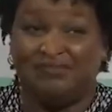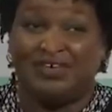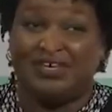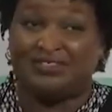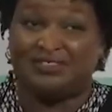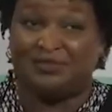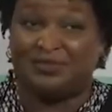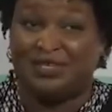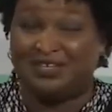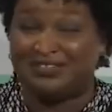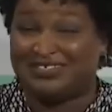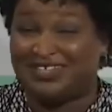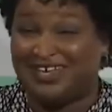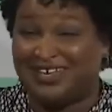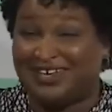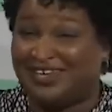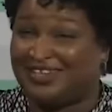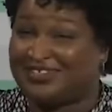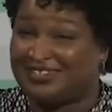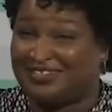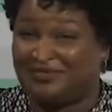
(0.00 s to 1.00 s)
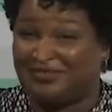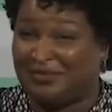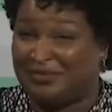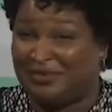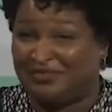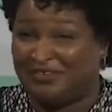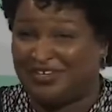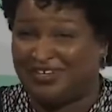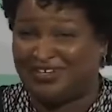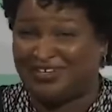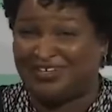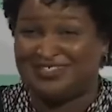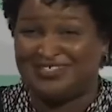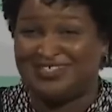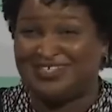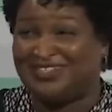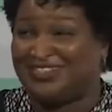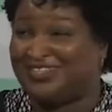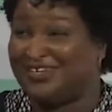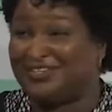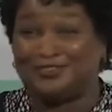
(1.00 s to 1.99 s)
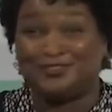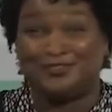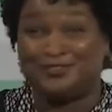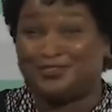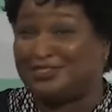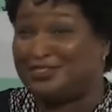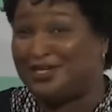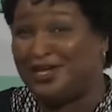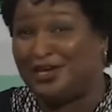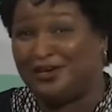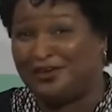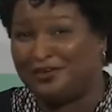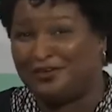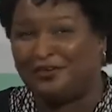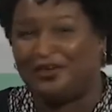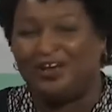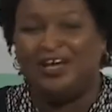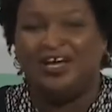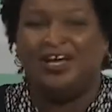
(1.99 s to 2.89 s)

In fact, someone outside asked if I'm ever going to concede. The answer is no.